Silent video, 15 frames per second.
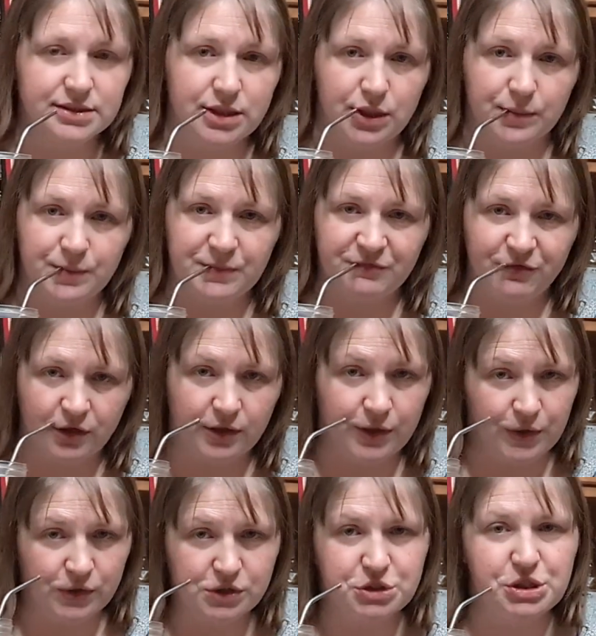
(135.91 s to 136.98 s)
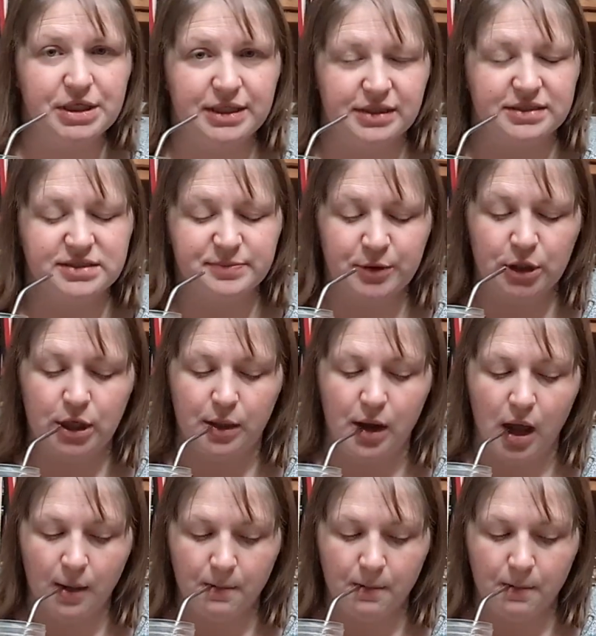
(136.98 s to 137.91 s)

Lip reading: good. For a cola drink, it's pretty good.